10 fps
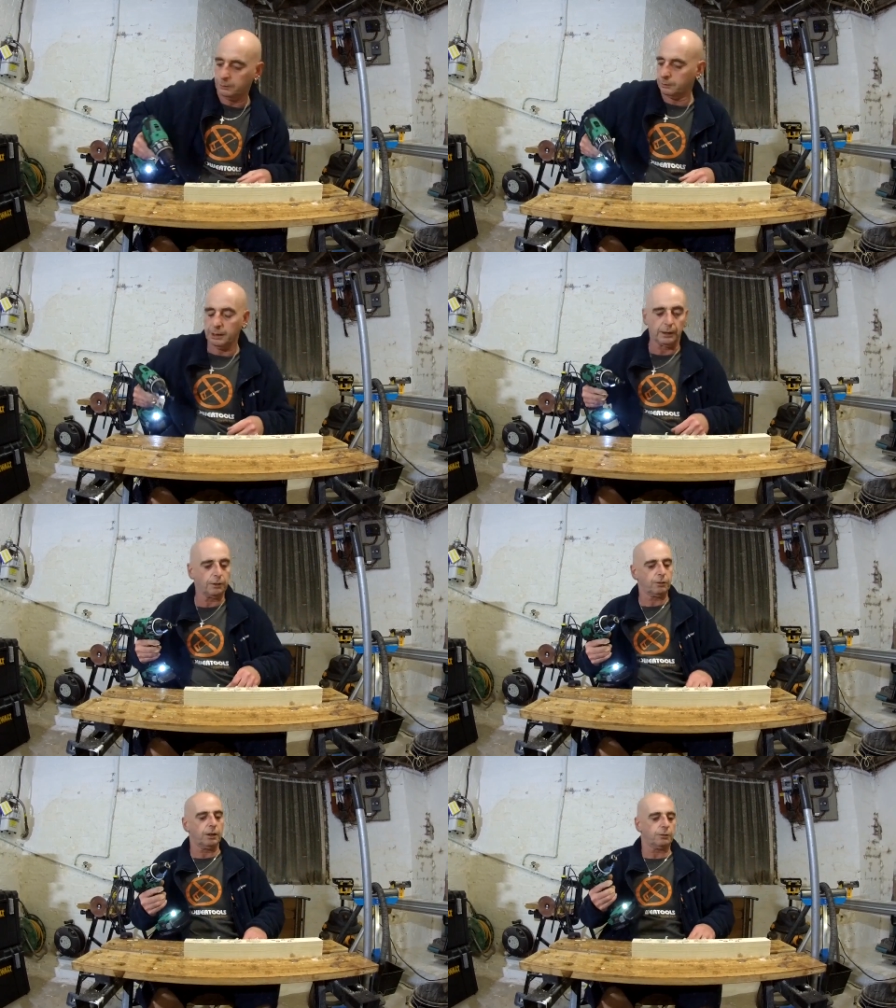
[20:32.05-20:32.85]
Right, I'll
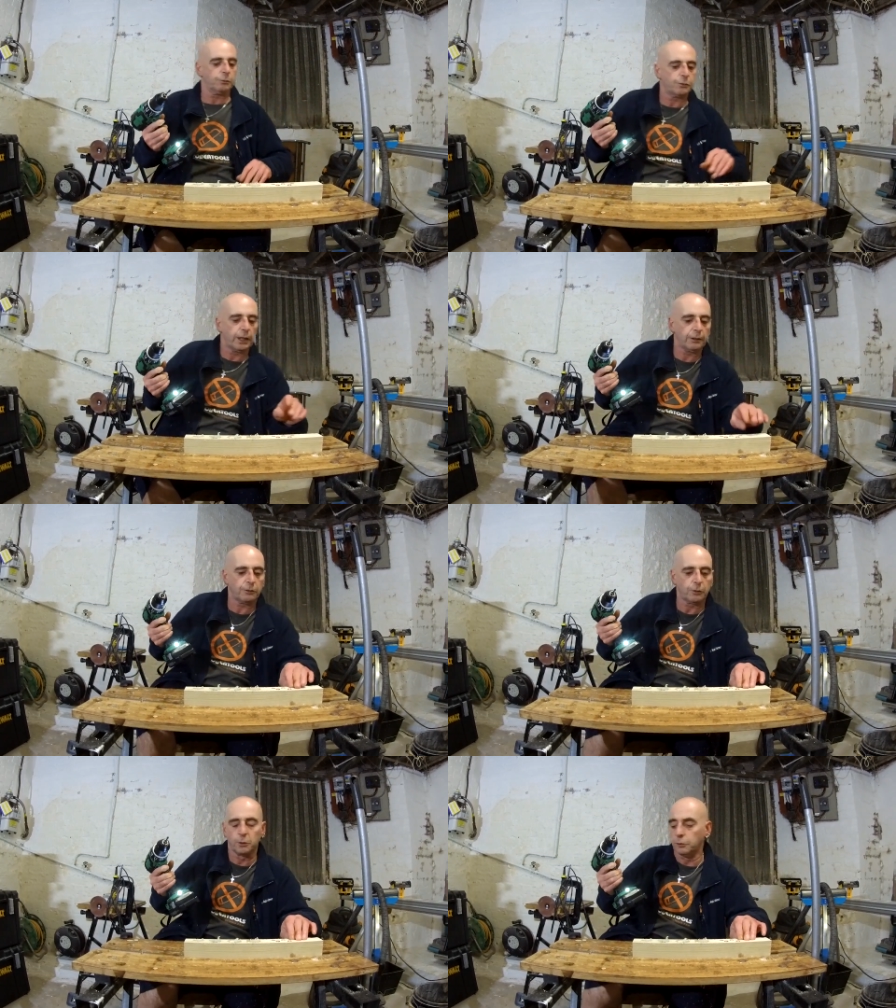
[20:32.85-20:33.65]
just get some fresh
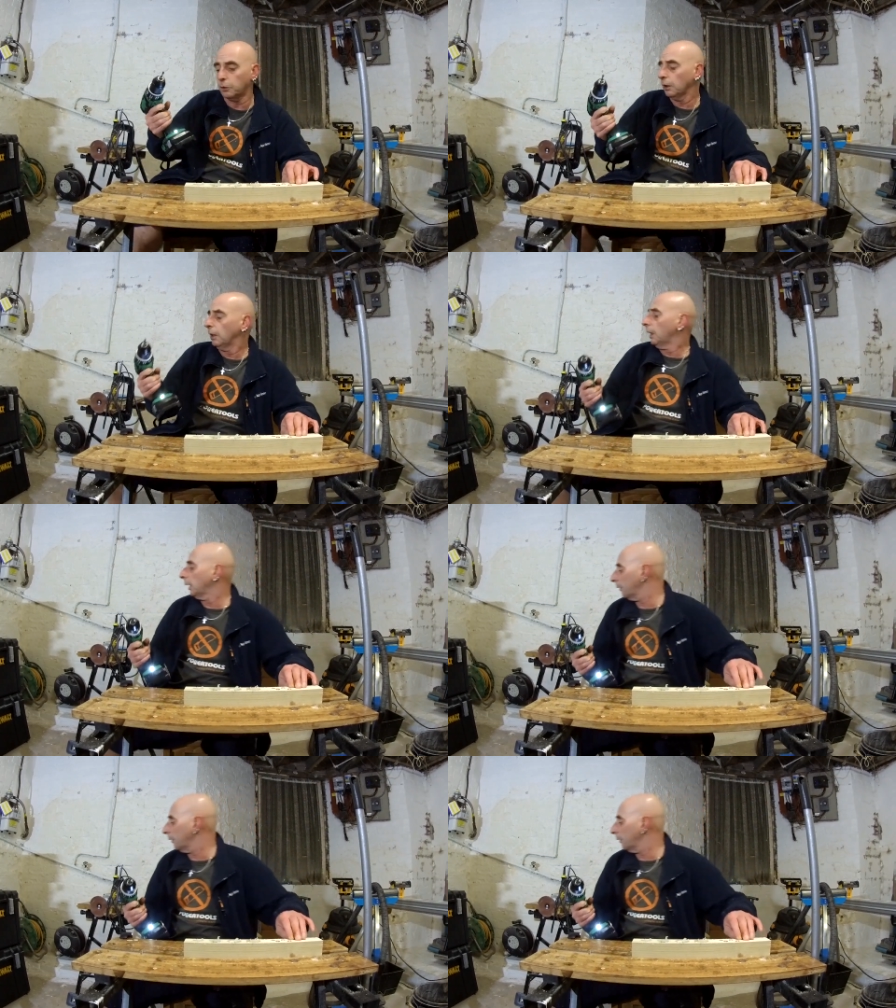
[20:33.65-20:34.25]
screws and